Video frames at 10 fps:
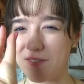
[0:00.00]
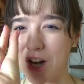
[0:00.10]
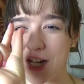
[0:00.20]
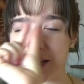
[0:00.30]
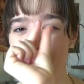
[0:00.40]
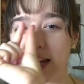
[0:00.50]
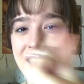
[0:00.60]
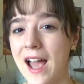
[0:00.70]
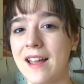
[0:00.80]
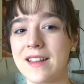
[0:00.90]
very
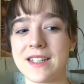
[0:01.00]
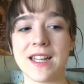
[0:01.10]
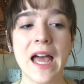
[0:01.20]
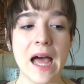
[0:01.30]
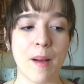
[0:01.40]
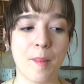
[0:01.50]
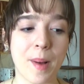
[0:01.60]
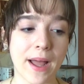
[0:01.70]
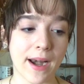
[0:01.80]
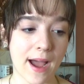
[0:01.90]
tiny island.
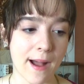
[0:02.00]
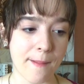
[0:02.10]
But